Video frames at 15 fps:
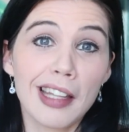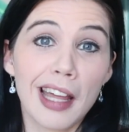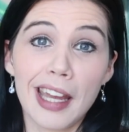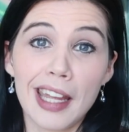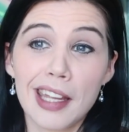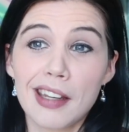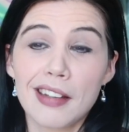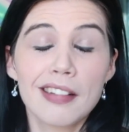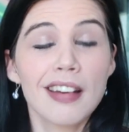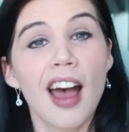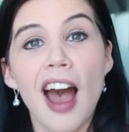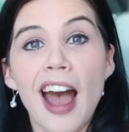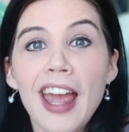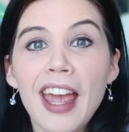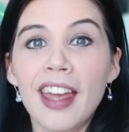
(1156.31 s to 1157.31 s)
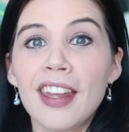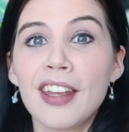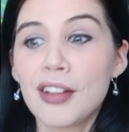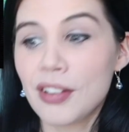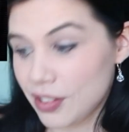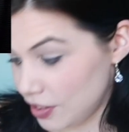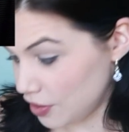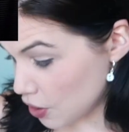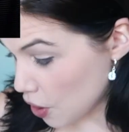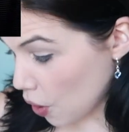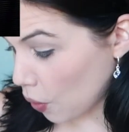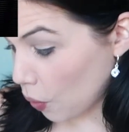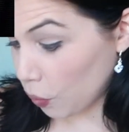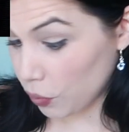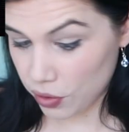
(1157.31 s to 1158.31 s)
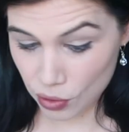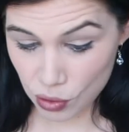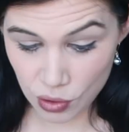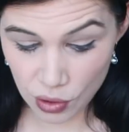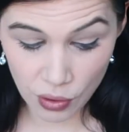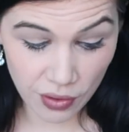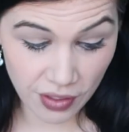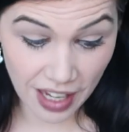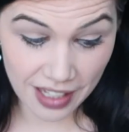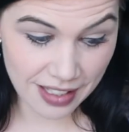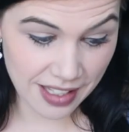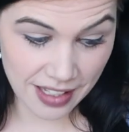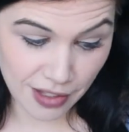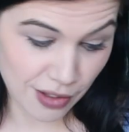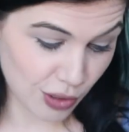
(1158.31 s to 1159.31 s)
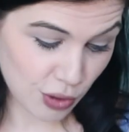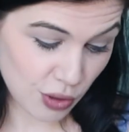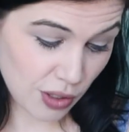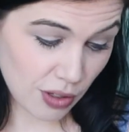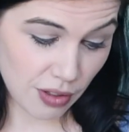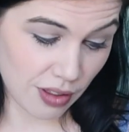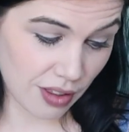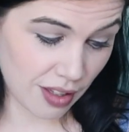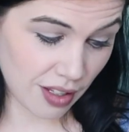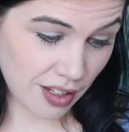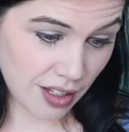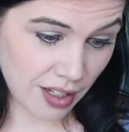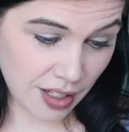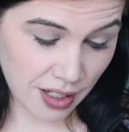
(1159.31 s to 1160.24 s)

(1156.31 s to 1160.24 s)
Like, I know the truth, I see the truth.